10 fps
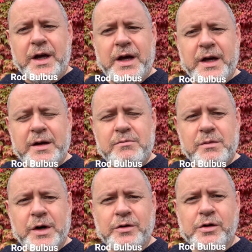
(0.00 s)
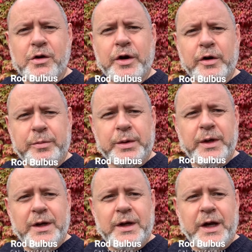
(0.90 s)
and growing up
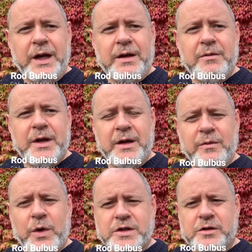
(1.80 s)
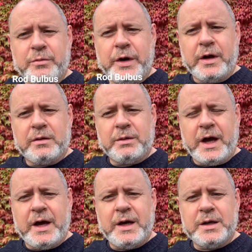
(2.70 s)
in West Cumbria
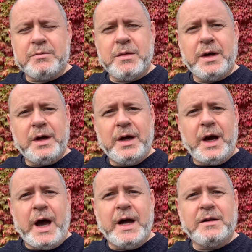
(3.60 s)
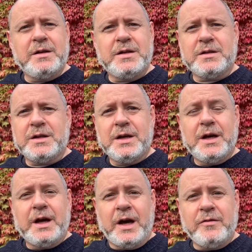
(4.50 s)
and
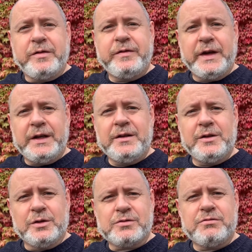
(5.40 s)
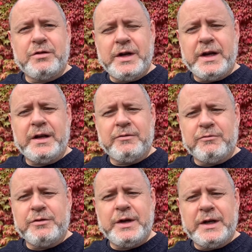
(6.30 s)
feeling those
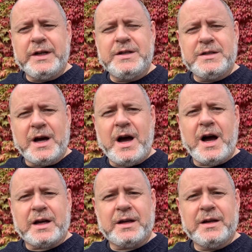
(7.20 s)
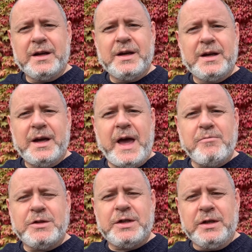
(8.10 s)
really dark,
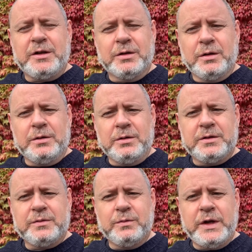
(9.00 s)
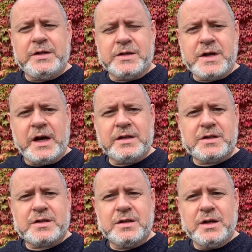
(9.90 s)
empty, cold winter's
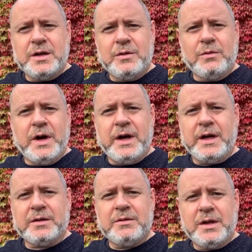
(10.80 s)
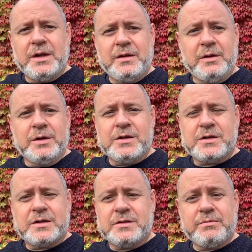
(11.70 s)
nights where there
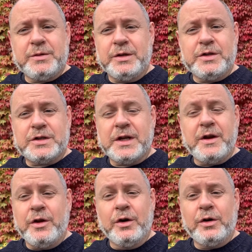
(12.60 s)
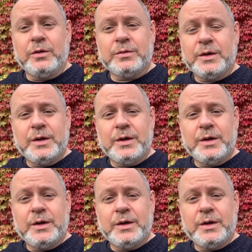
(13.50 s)
was you just didn't know